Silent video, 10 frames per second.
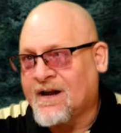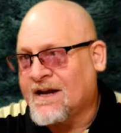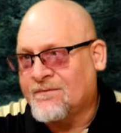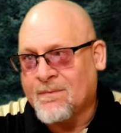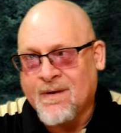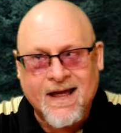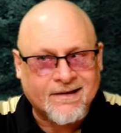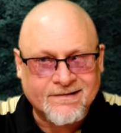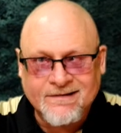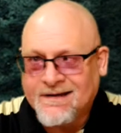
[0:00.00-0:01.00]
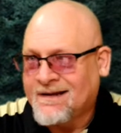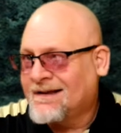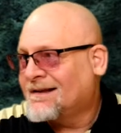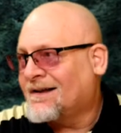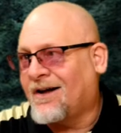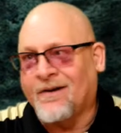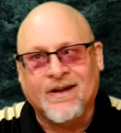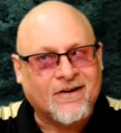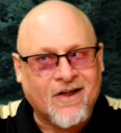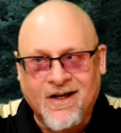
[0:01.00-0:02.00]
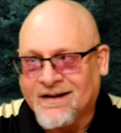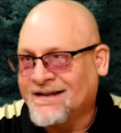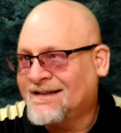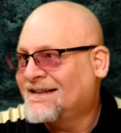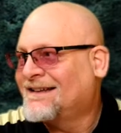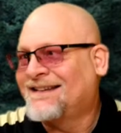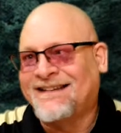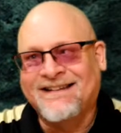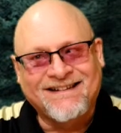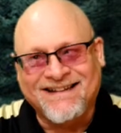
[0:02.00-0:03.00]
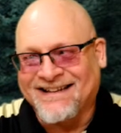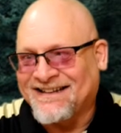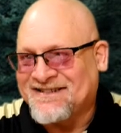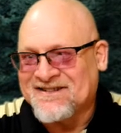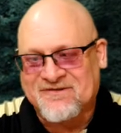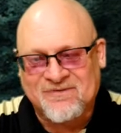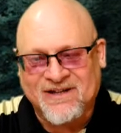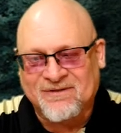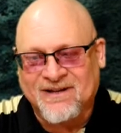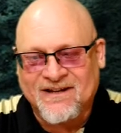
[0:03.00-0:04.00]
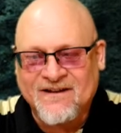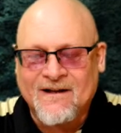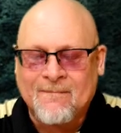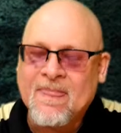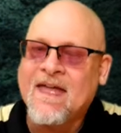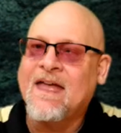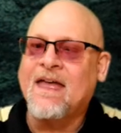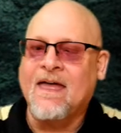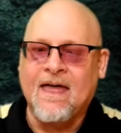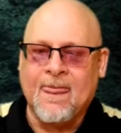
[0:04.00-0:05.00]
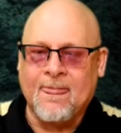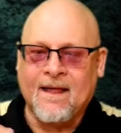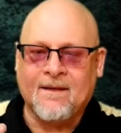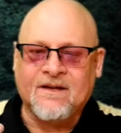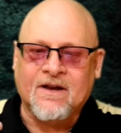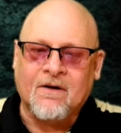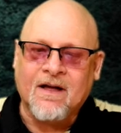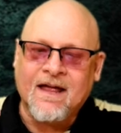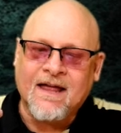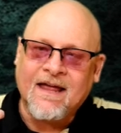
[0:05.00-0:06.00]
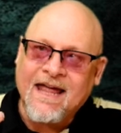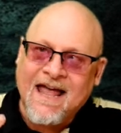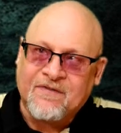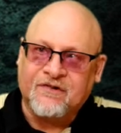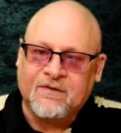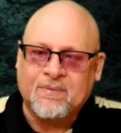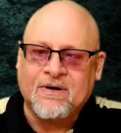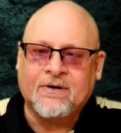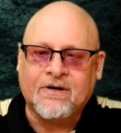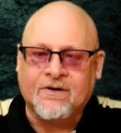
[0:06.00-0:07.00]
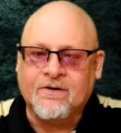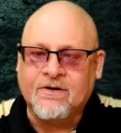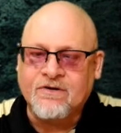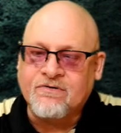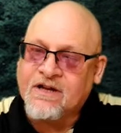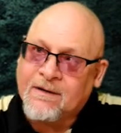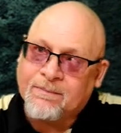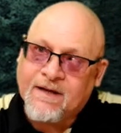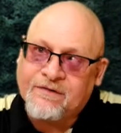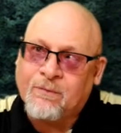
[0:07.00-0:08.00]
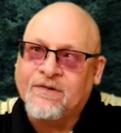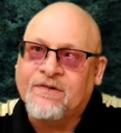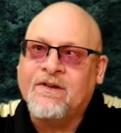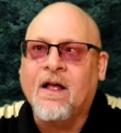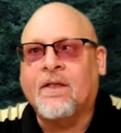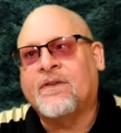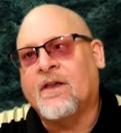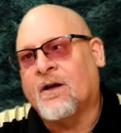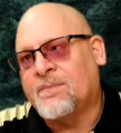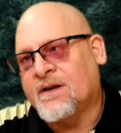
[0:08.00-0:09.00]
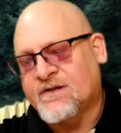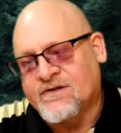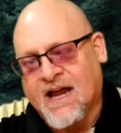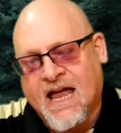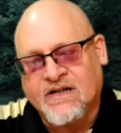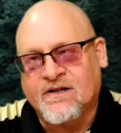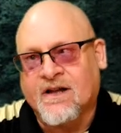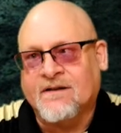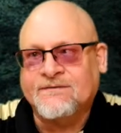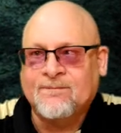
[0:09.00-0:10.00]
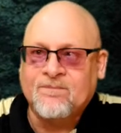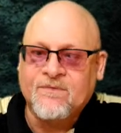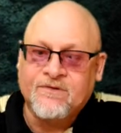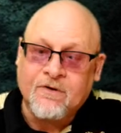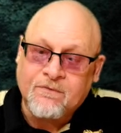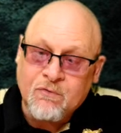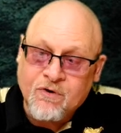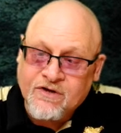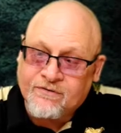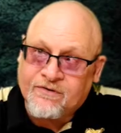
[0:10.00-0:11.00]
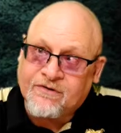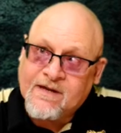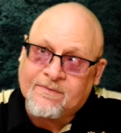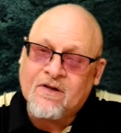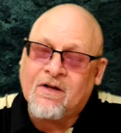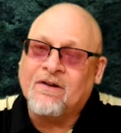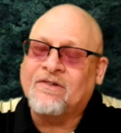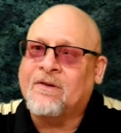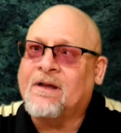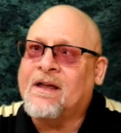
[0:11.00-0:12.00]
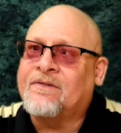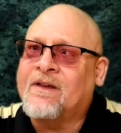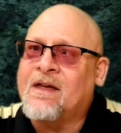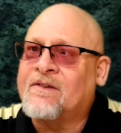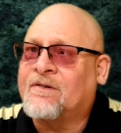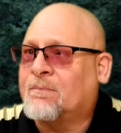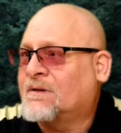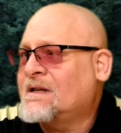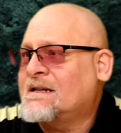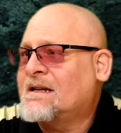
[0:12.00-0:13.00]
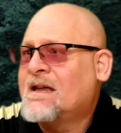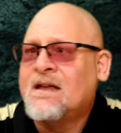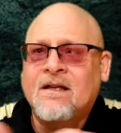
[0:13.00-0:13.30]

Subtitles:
you're aid for bats all day long, and it's just really, really good. You know, at the superior, you can get a +1 stealth to help you get your action off. So if you want to use the Deep Song as a bleed,